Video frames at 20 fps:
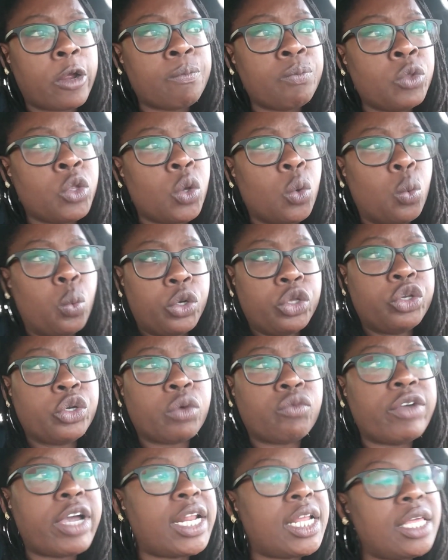When you're
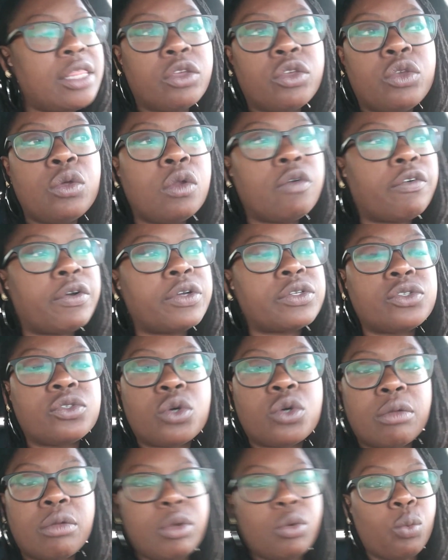ready, the universe is
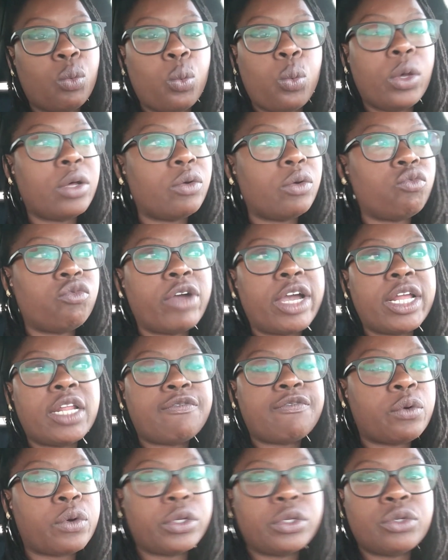going to be ready
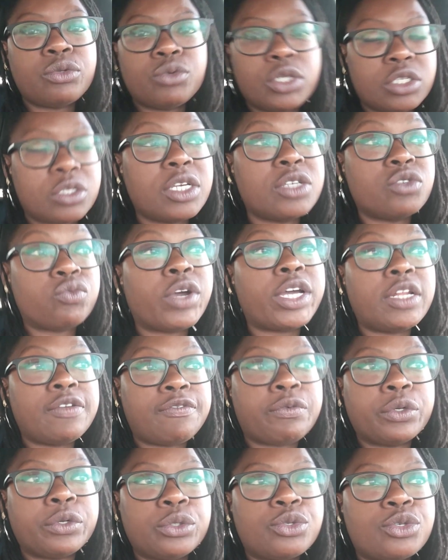for you, is ready
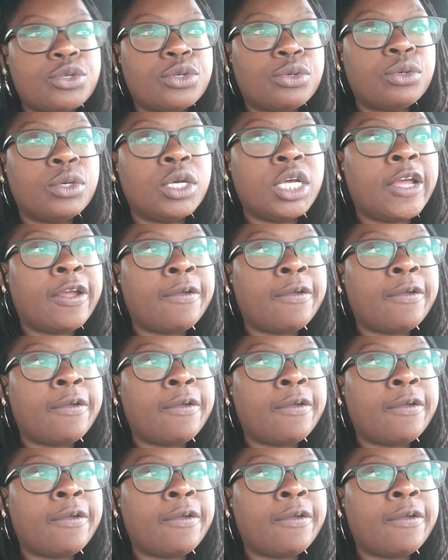for you too.